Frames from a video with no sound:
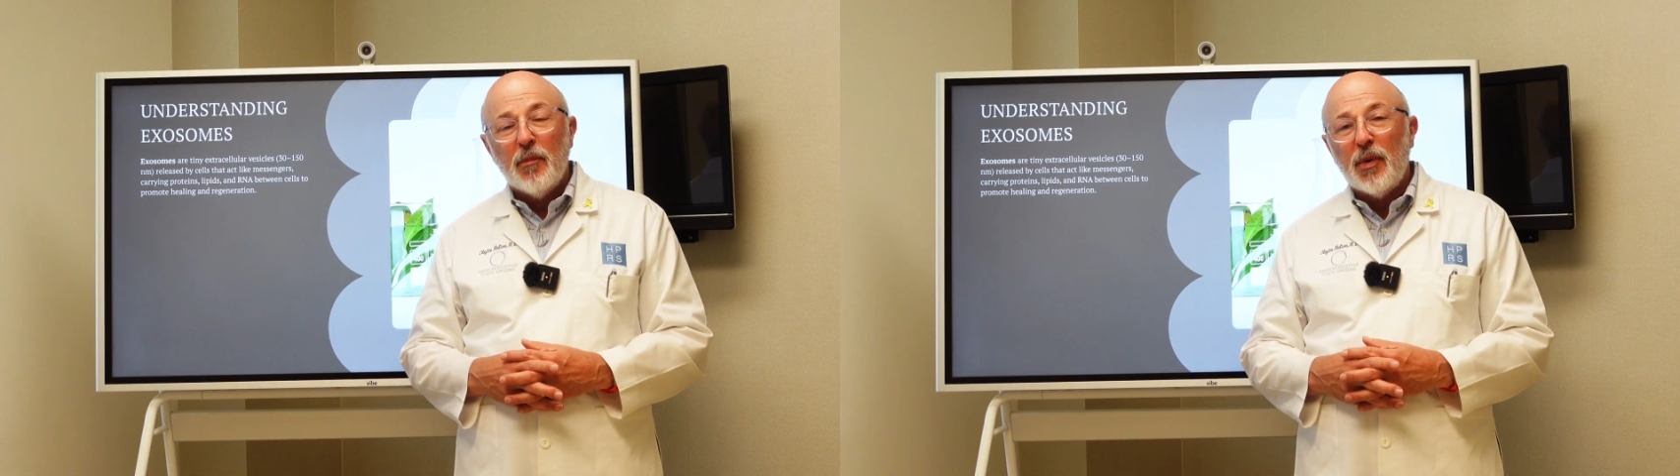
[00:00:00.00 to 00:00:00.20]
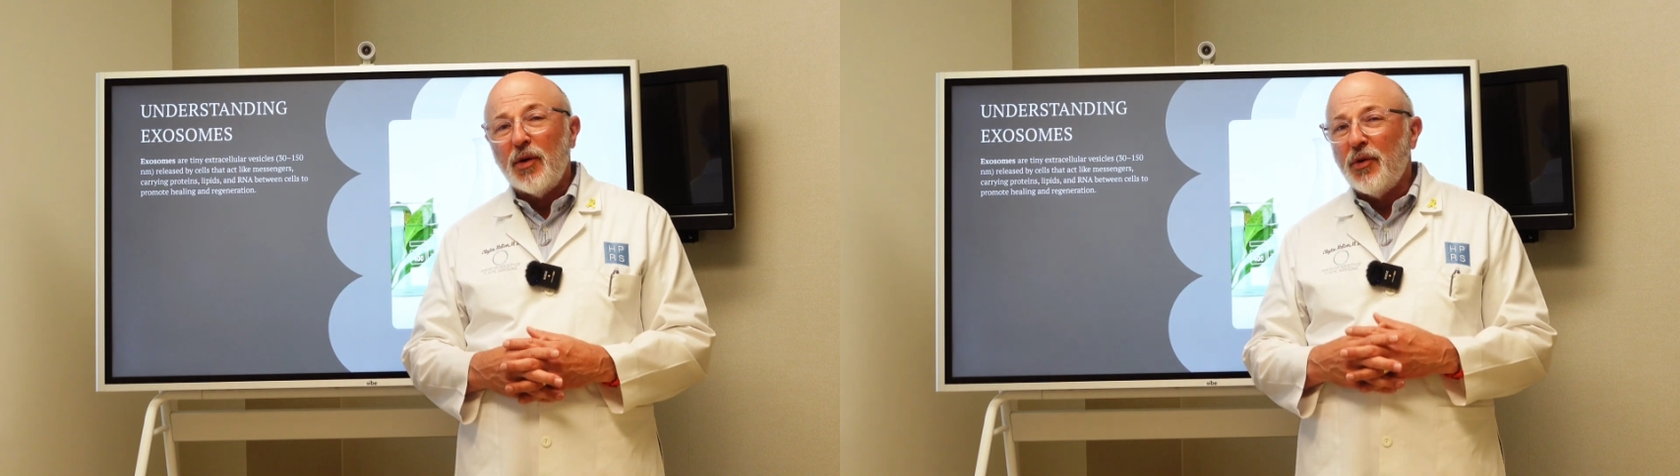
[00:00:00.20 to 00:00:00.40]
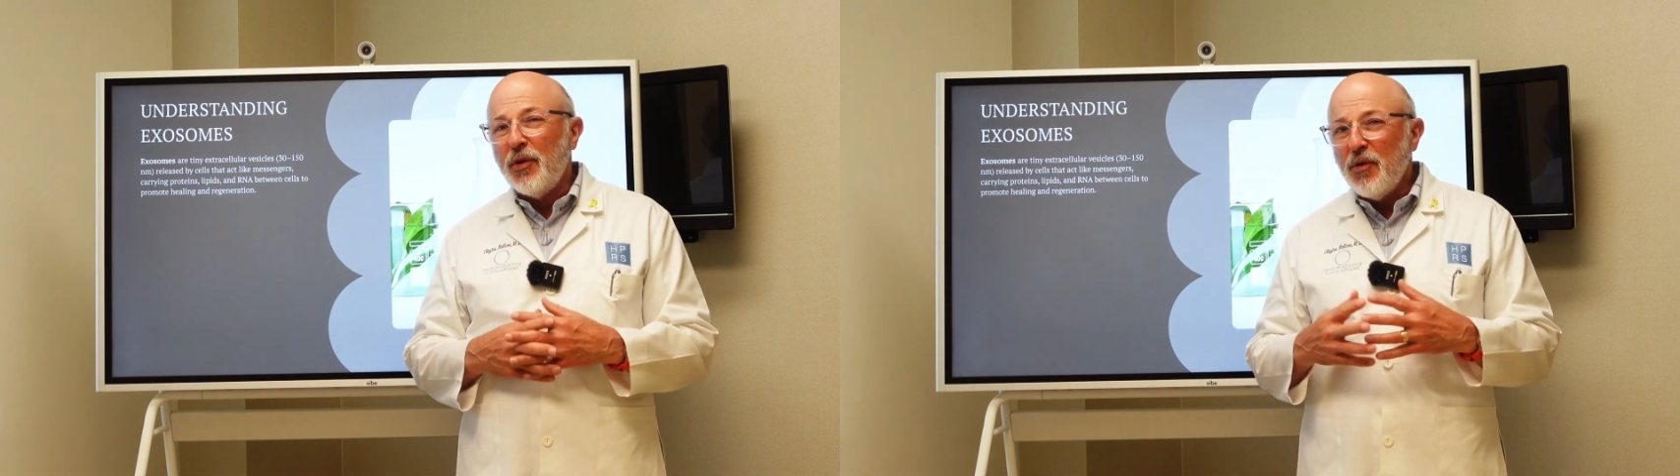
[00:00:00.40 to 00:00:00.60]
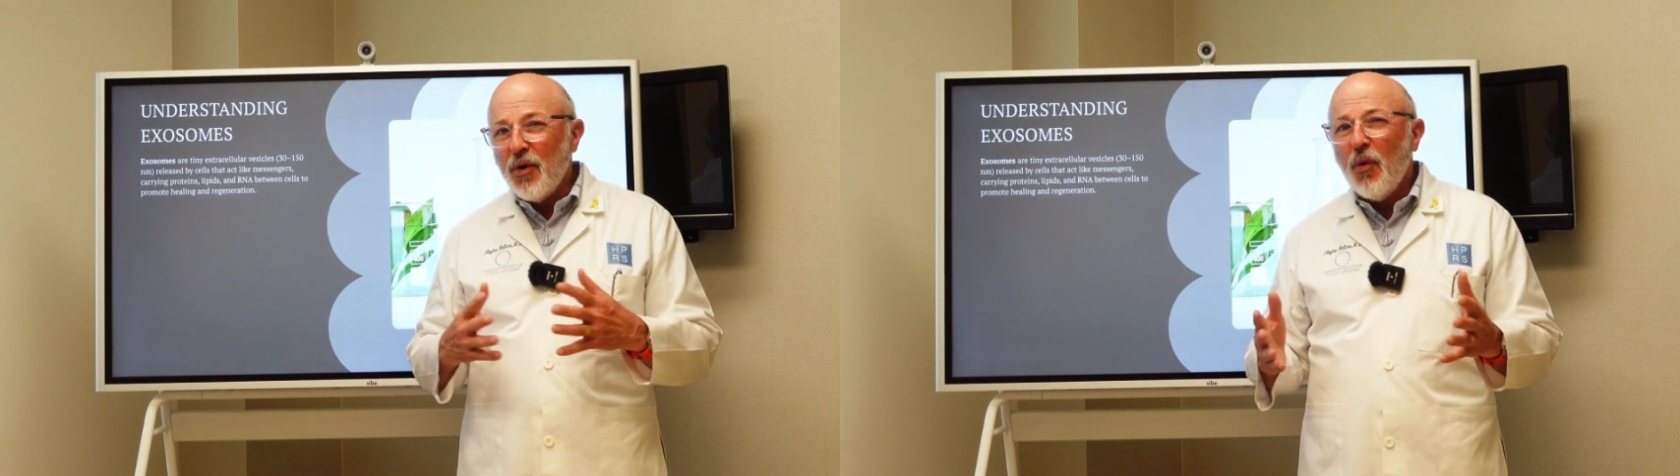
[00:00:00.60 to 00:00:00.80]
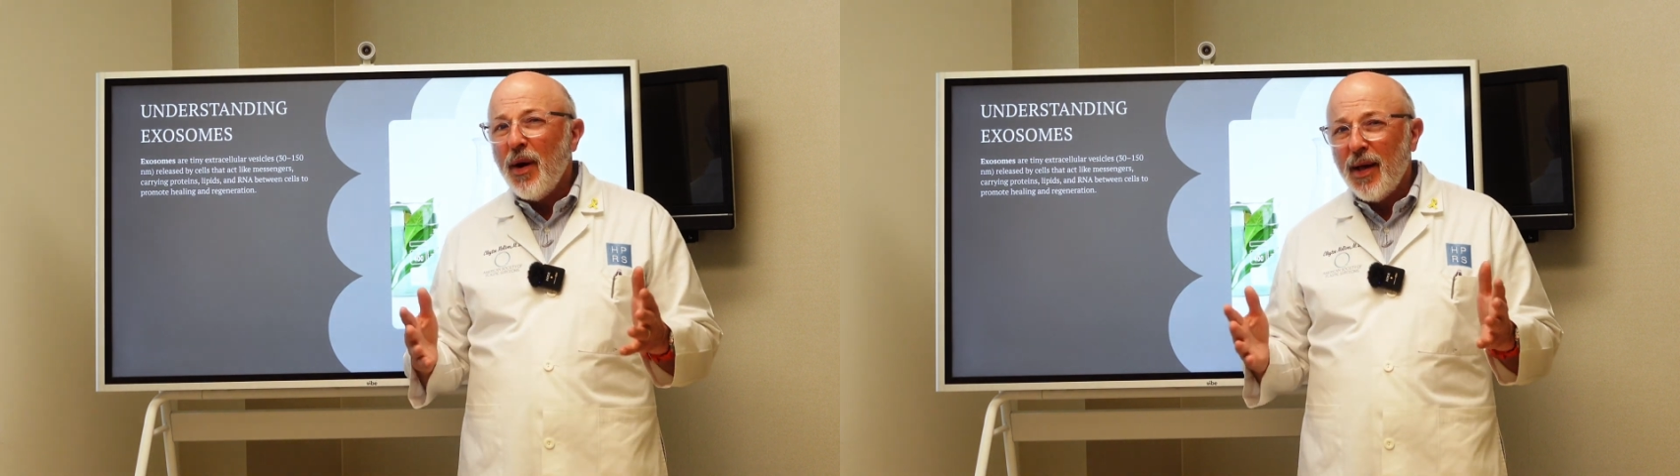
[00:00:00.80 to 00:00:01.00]
But do you
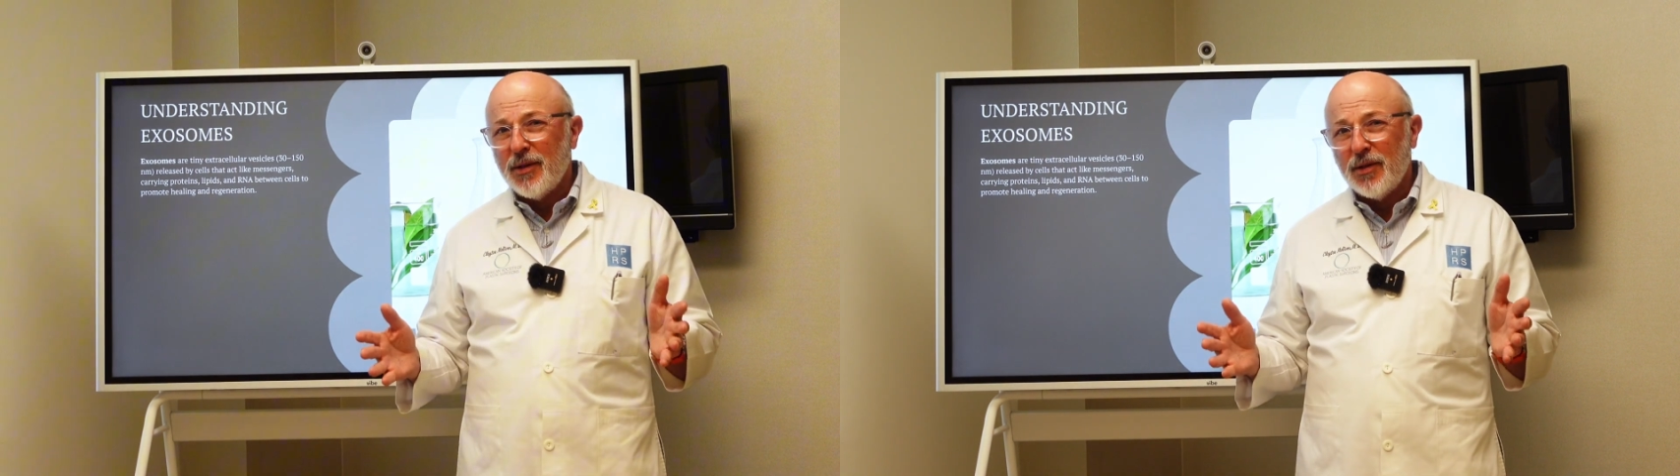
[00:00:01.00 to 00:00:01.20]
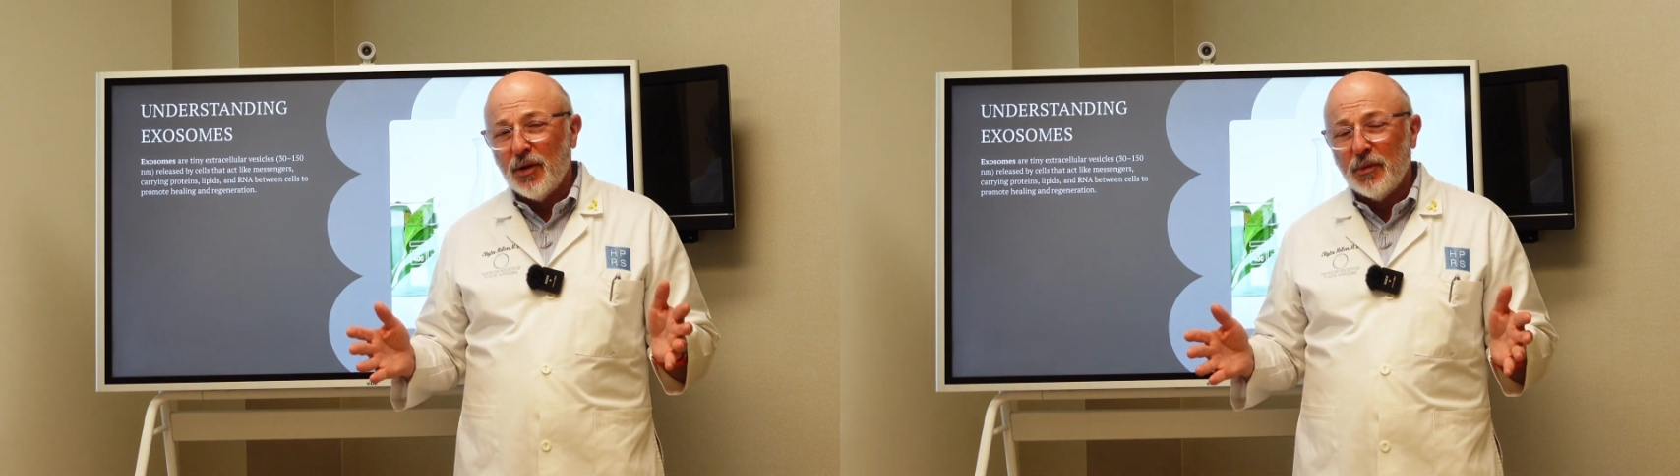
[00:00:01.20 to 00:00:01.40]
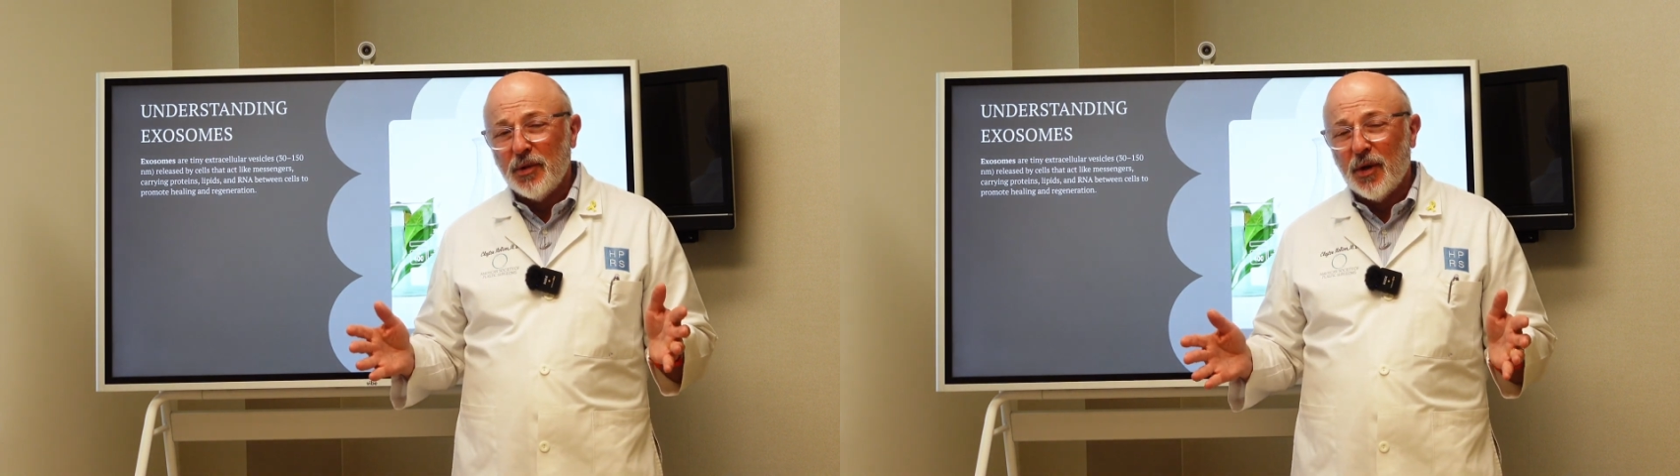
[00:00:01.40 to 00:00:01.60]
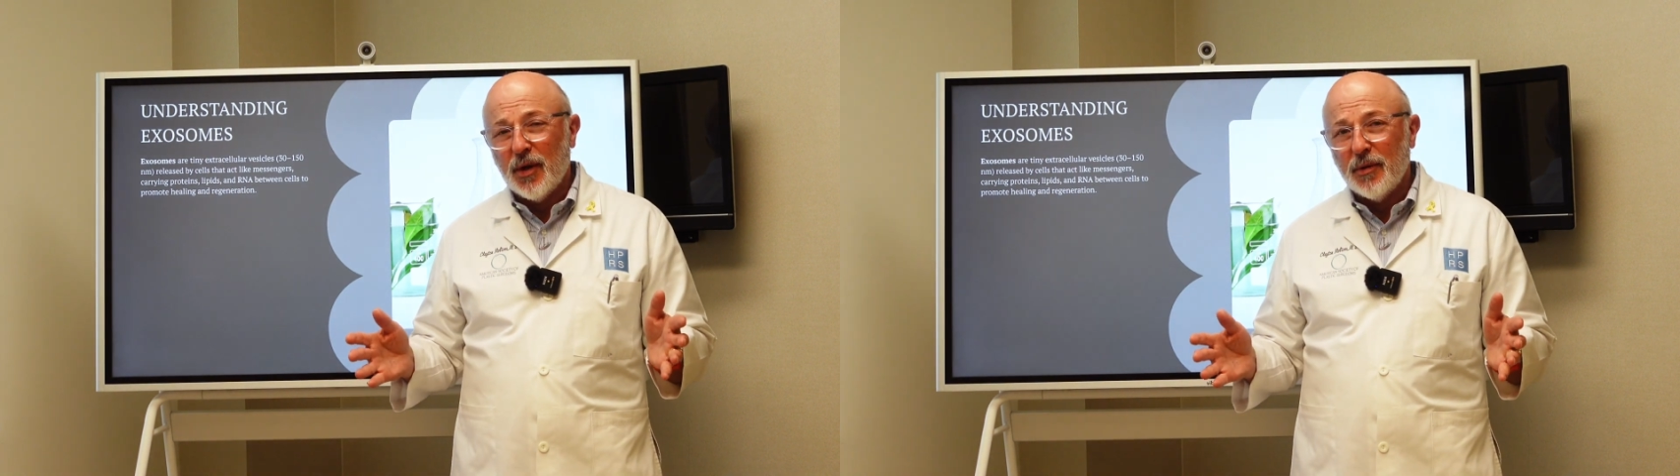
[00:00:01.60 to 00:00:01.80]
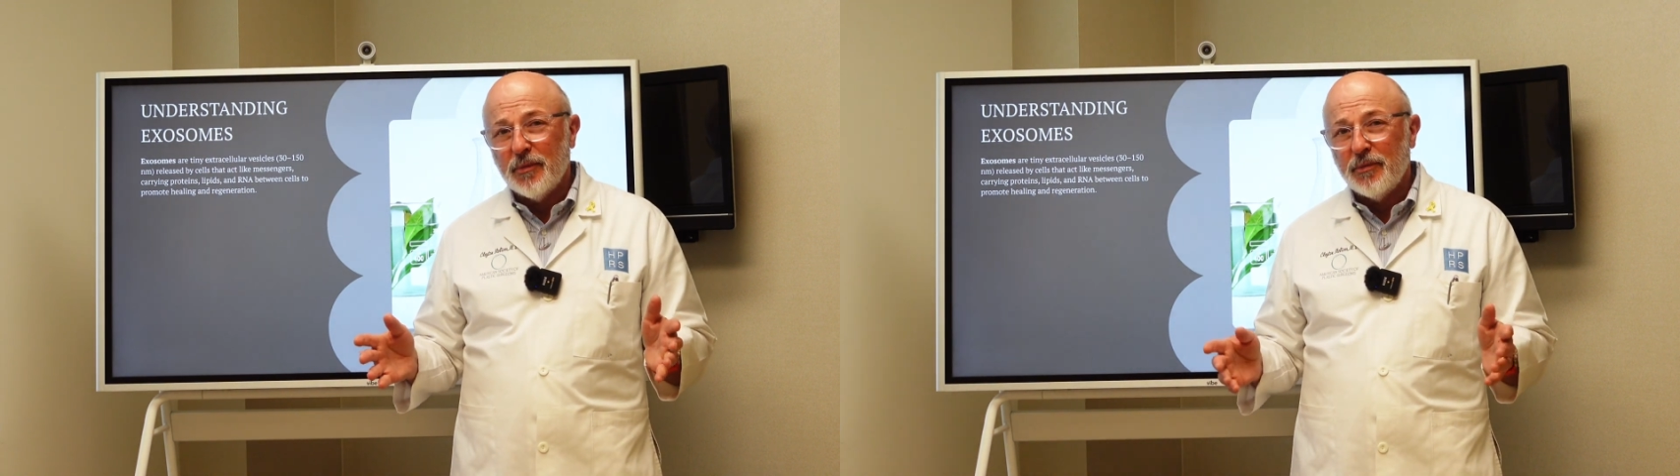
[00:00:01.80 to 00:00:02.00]
know what exosomes are?